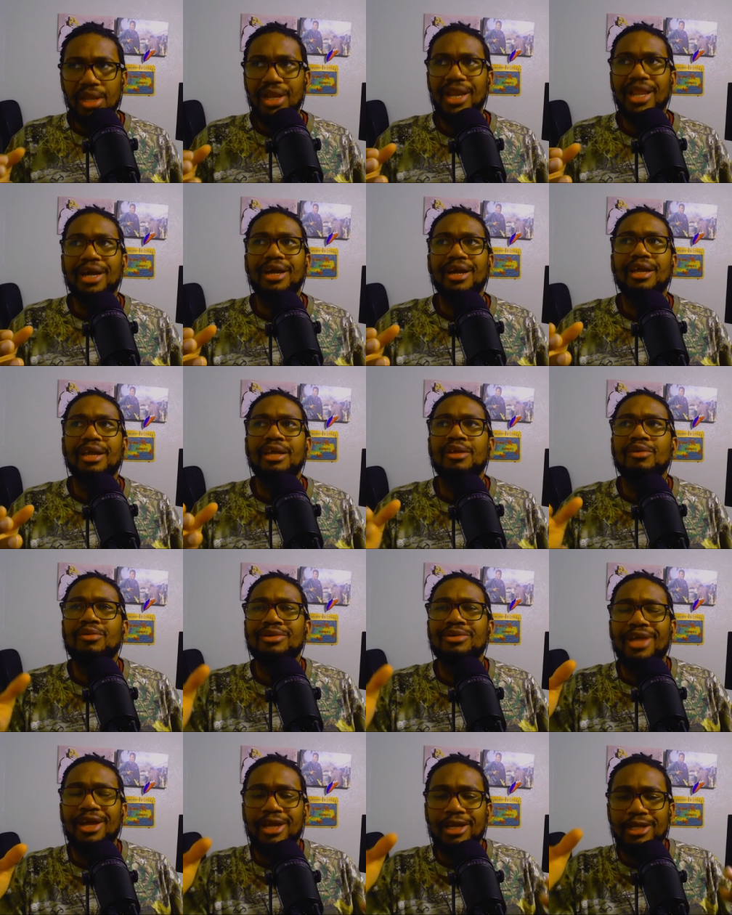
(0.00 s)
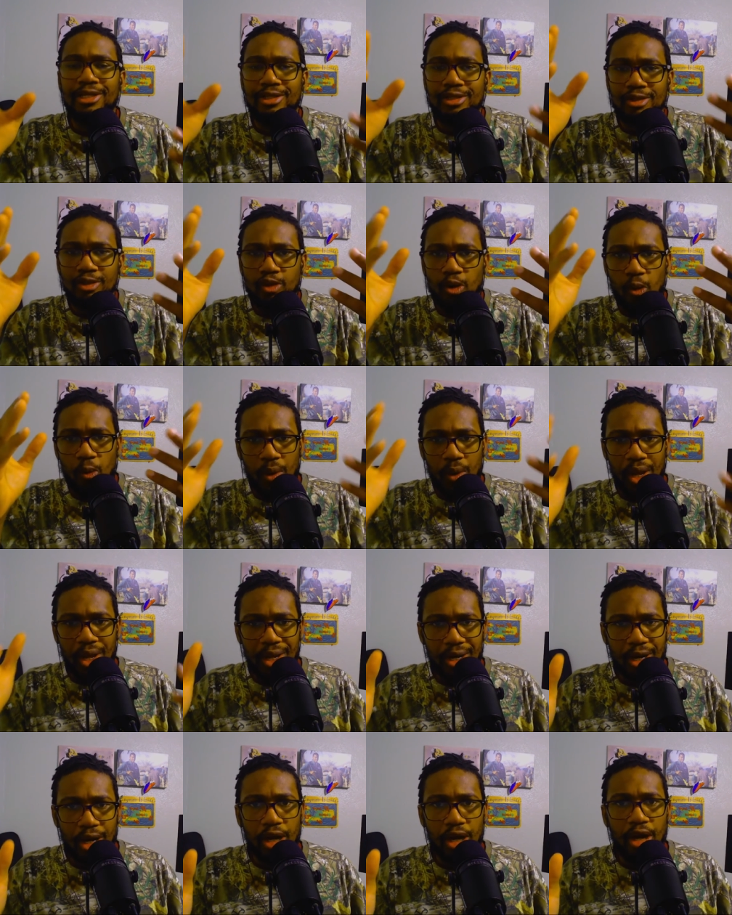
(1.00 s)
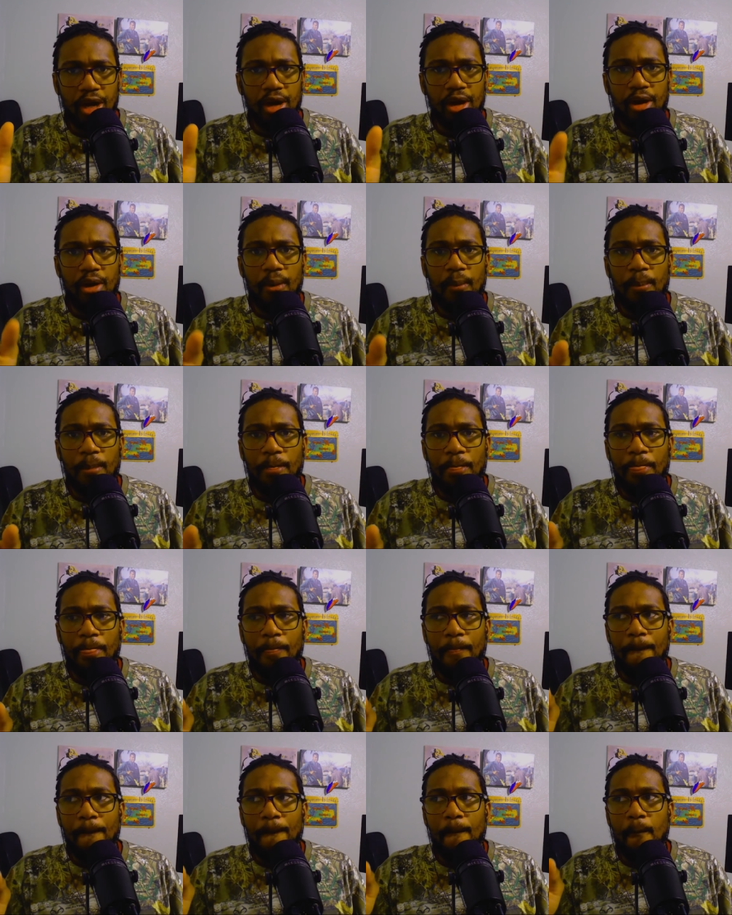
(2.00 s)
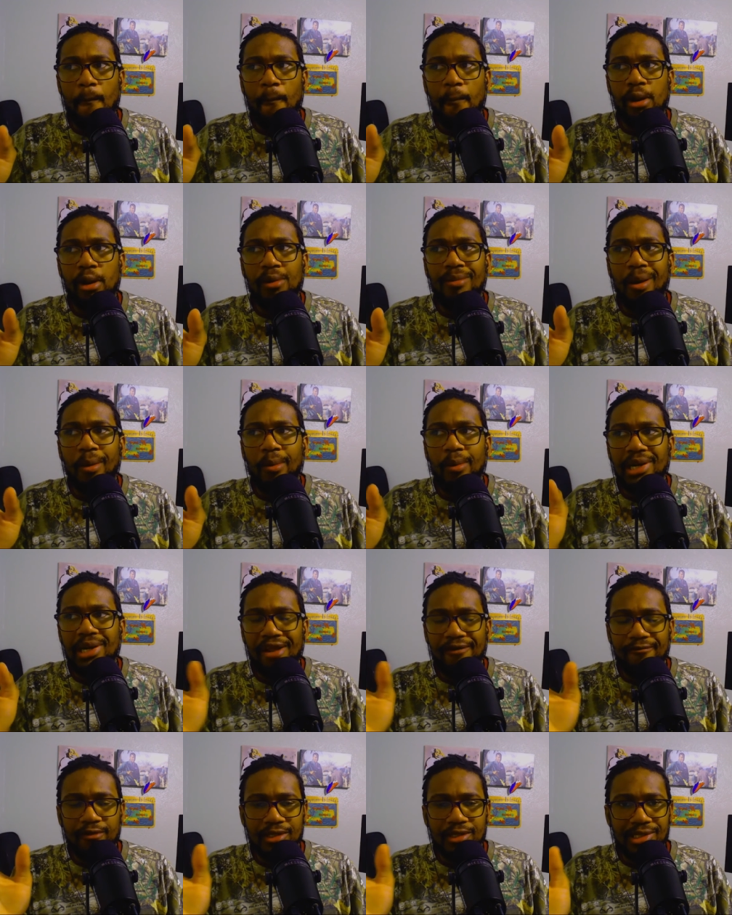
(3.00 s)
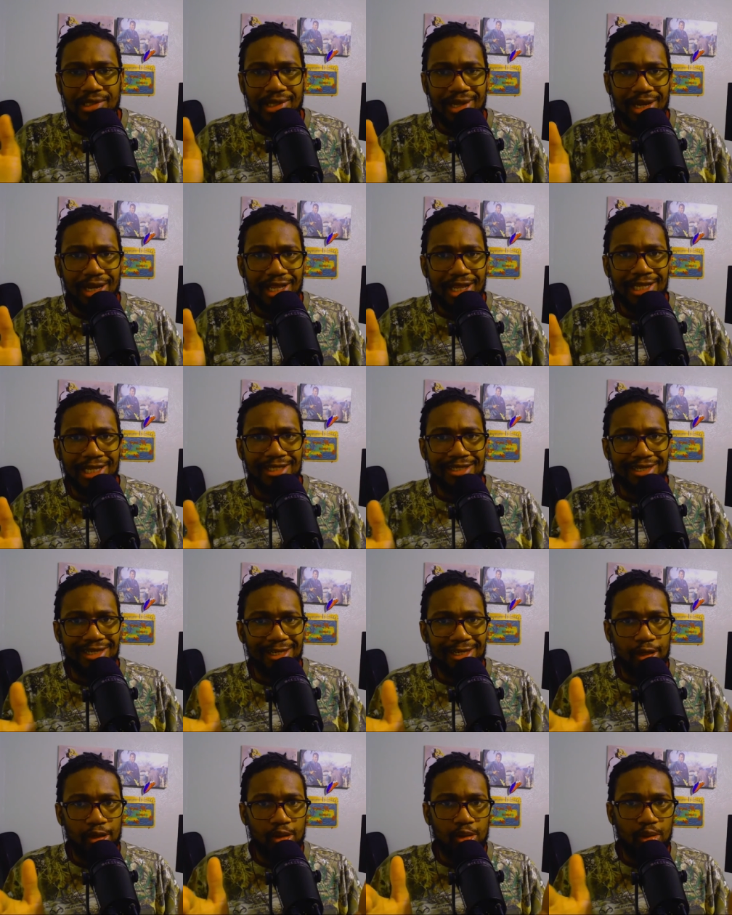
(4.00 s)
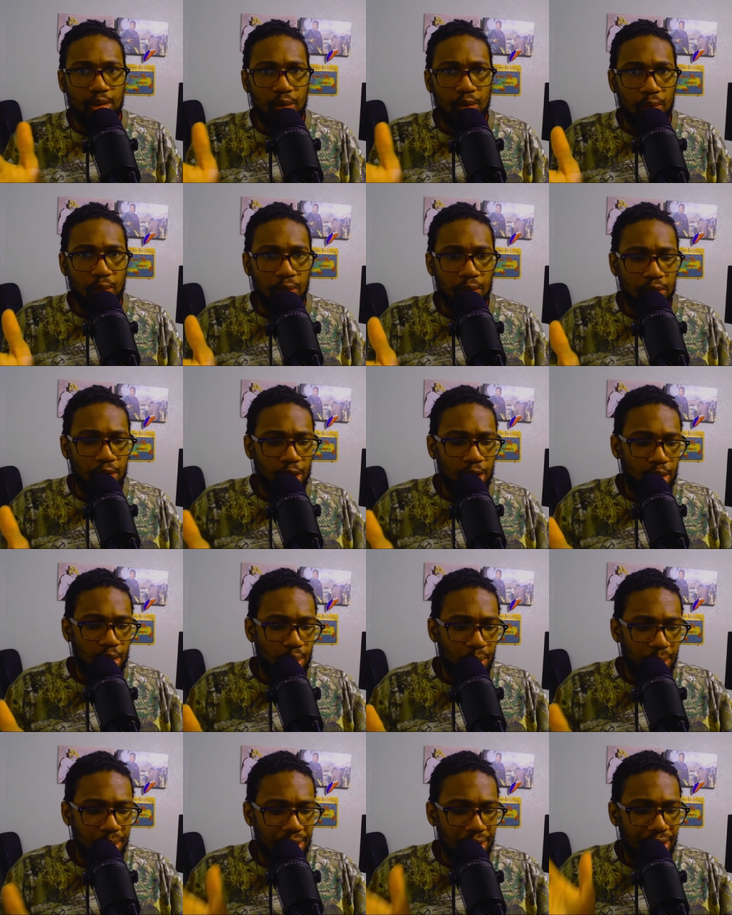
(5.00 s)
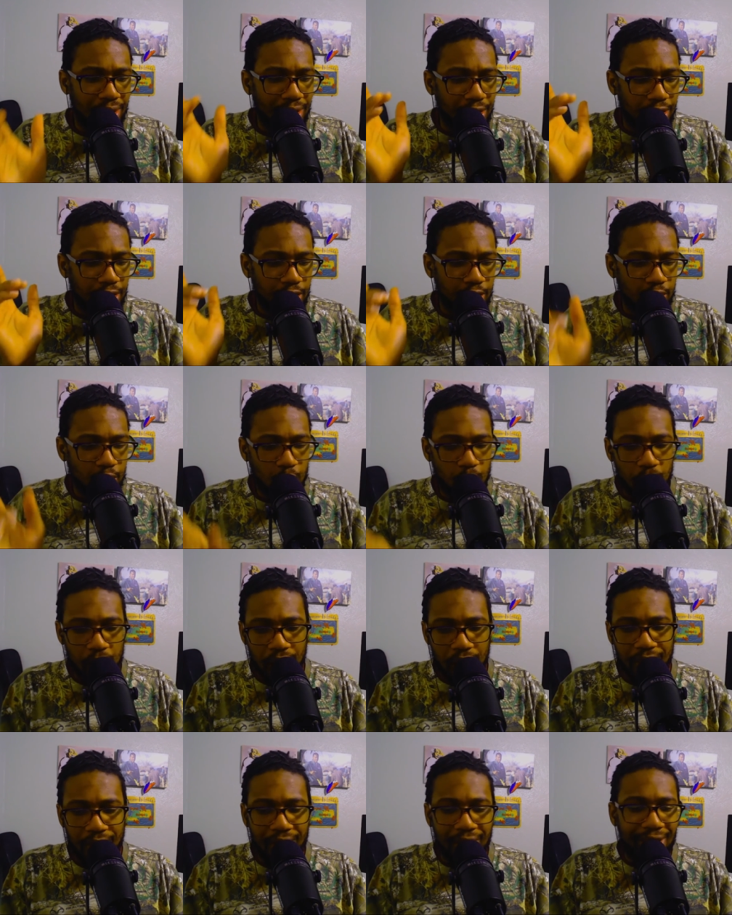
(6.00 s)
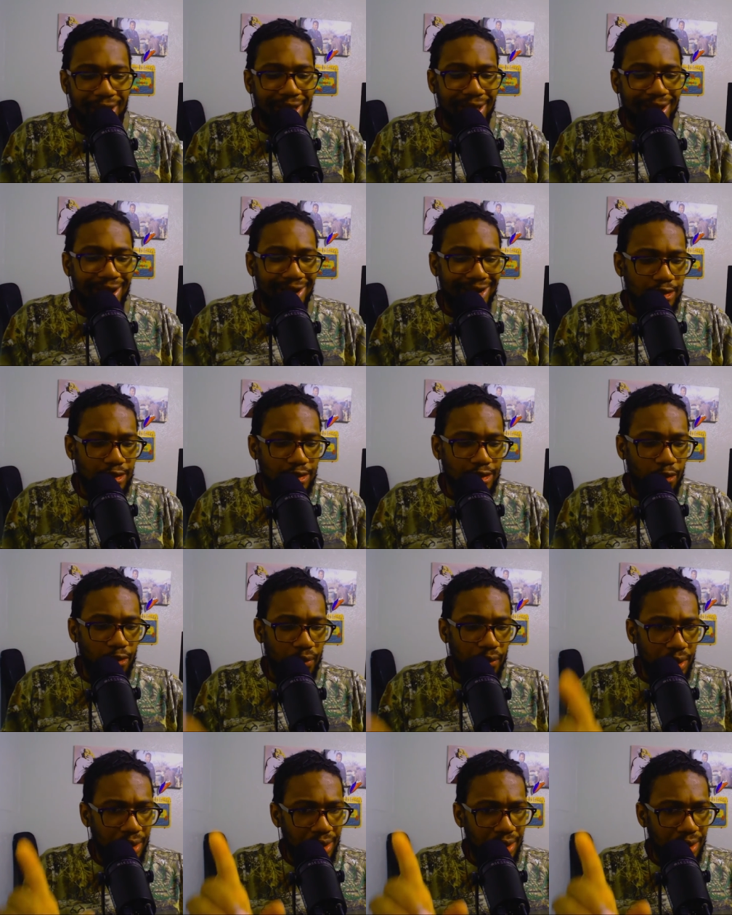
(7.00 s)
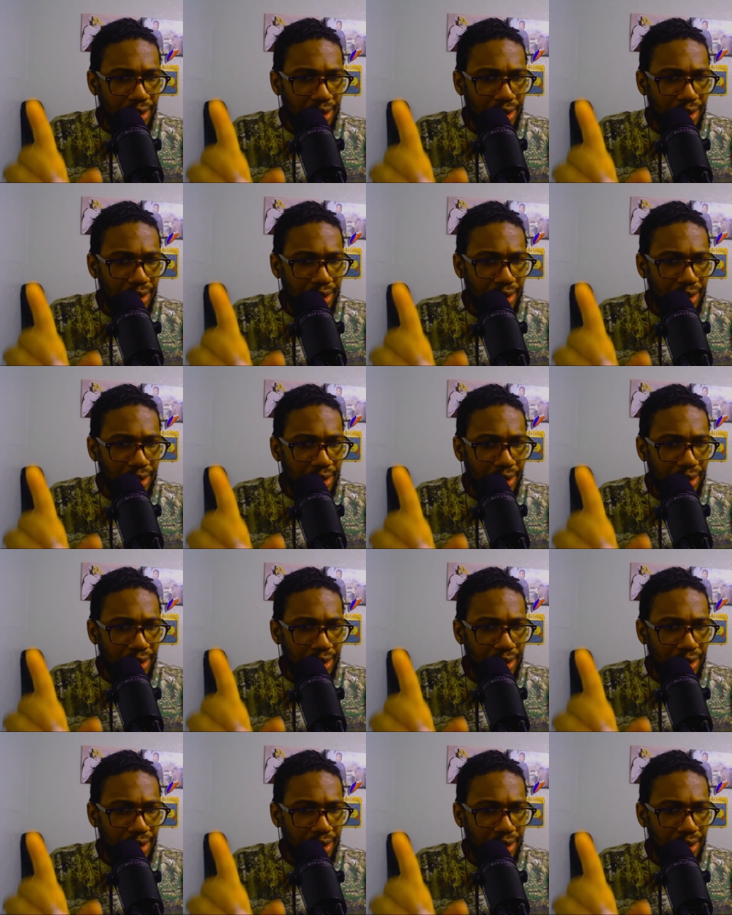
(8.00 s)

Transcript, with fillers: it like it looks like it's a square when the never said it's a one cubit square. Let's read